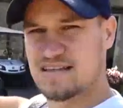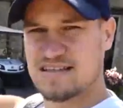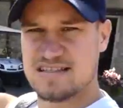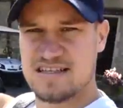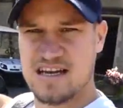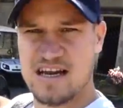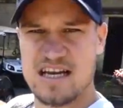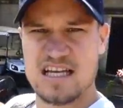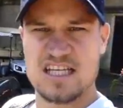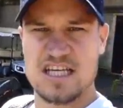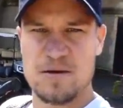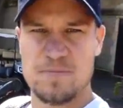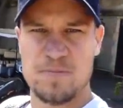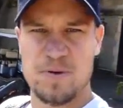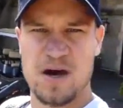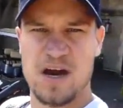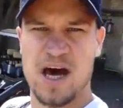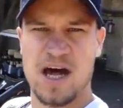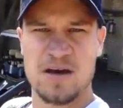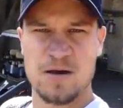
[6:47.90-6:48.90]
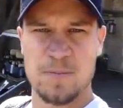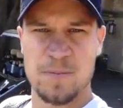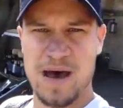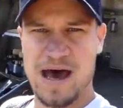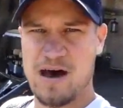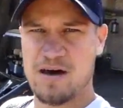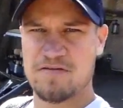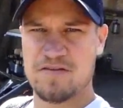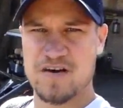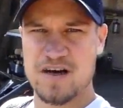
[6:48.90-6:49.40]
the slightly cheaper and
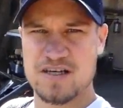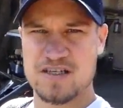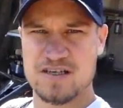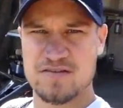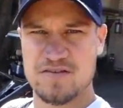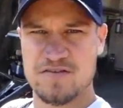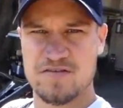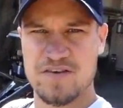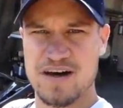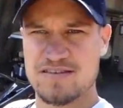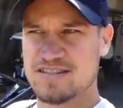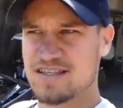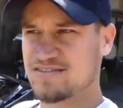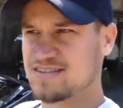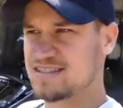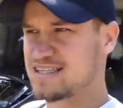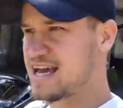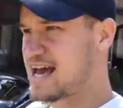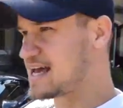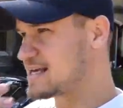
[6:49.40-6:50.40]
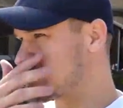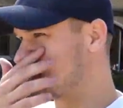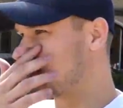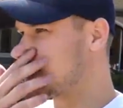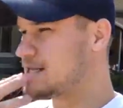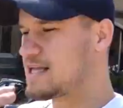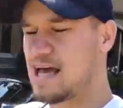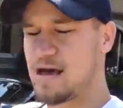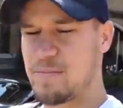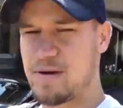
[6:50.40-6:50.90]
underpowered version of the 570S,
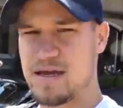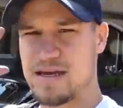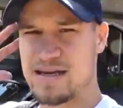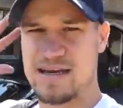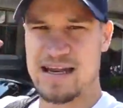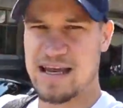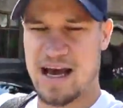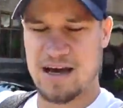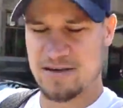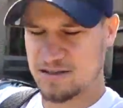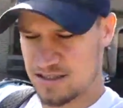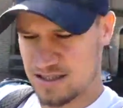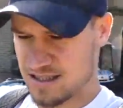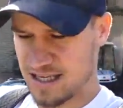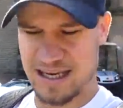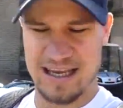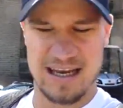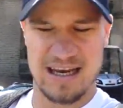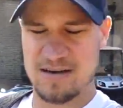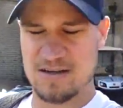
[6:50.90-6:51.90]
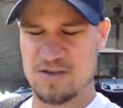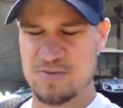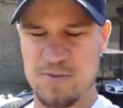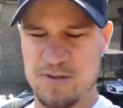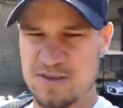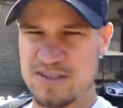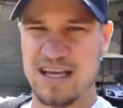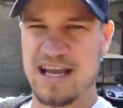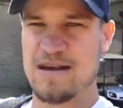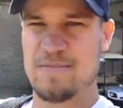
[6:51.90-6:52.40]
immediately I was just thinking it just
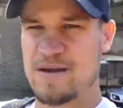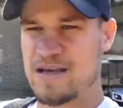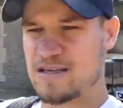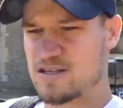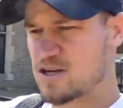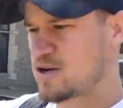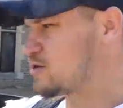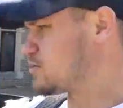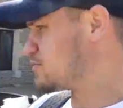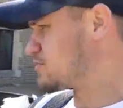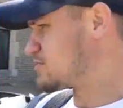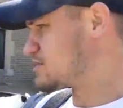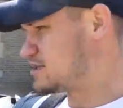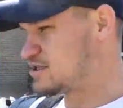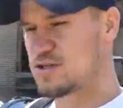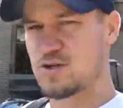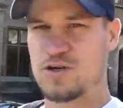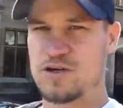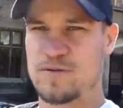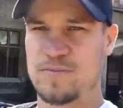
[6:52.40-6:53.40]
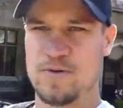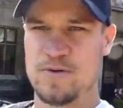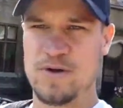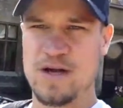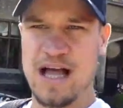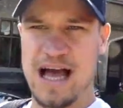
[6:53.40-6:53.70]
wasn't going to be as good or as enjoyable.